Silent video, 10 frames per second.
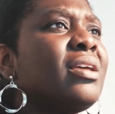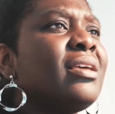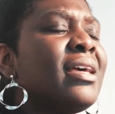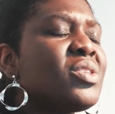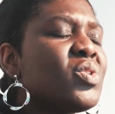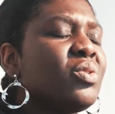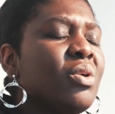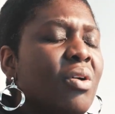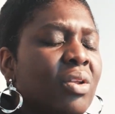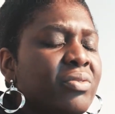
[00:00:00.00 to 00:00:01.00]
get to
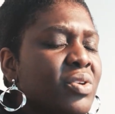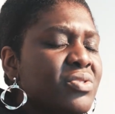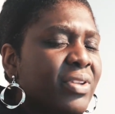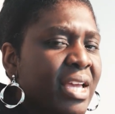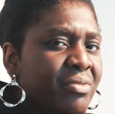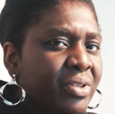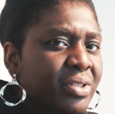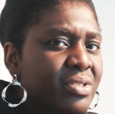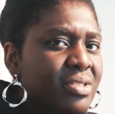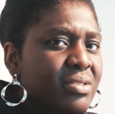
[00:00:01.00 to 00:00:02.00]
know all of those
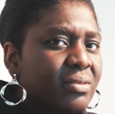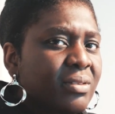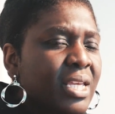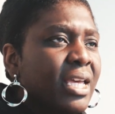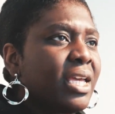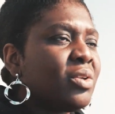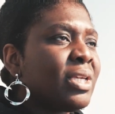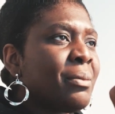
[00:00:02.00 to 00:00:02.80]
flavors, and you